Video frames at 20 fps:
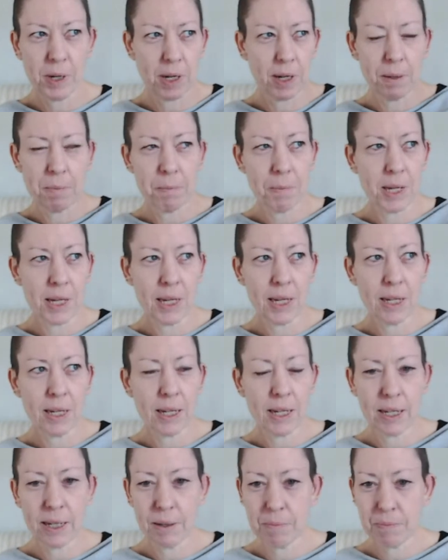behind me,
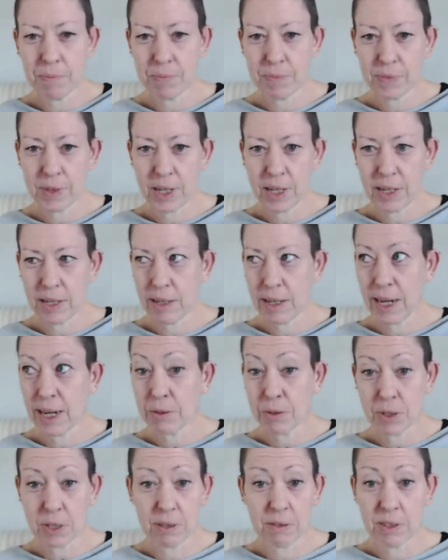a
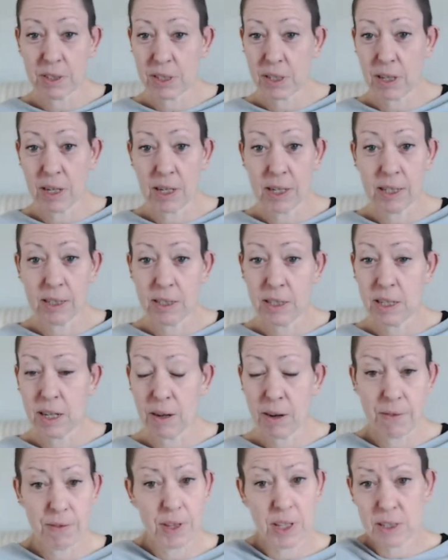house clearance guy, and, you know,
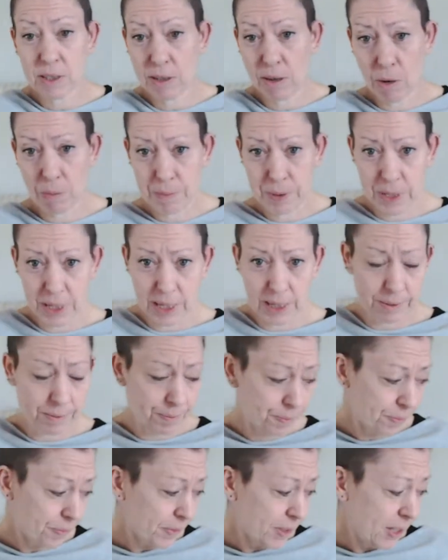everything's lobbed out.
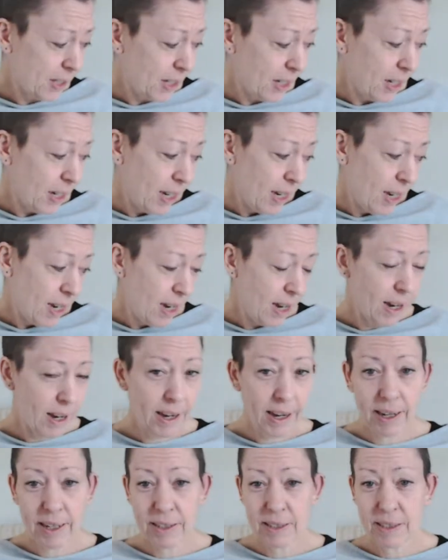
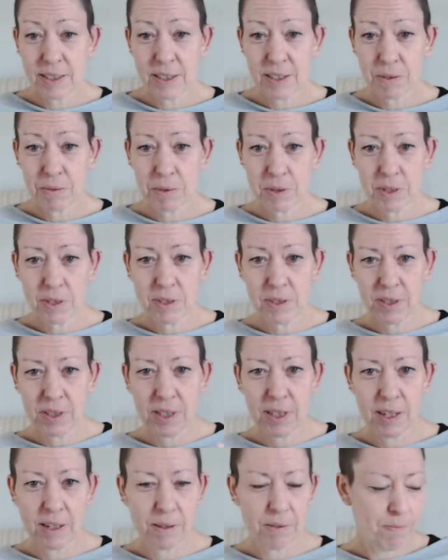And it was, you
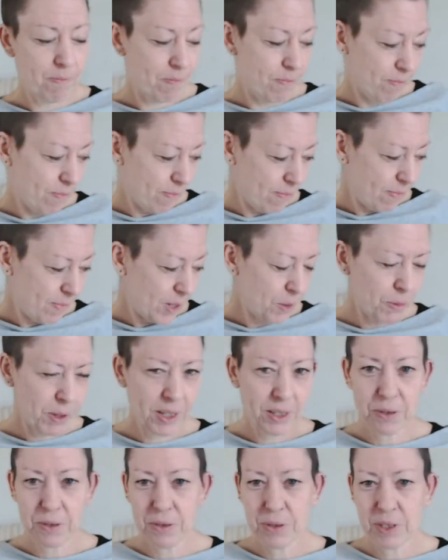know, midway
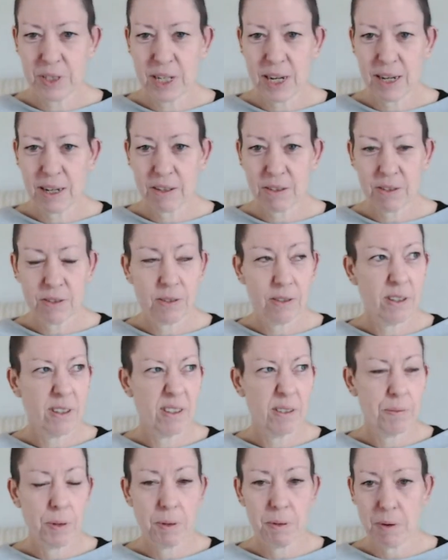through the day, and I
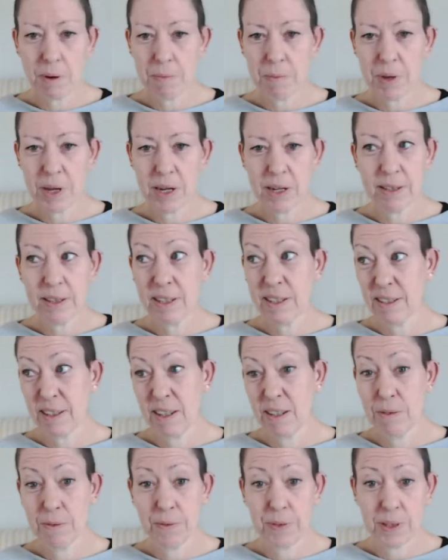thought, oh, probably won't be anything
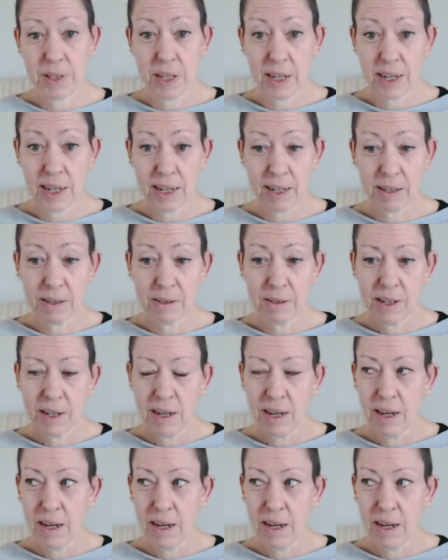over there now.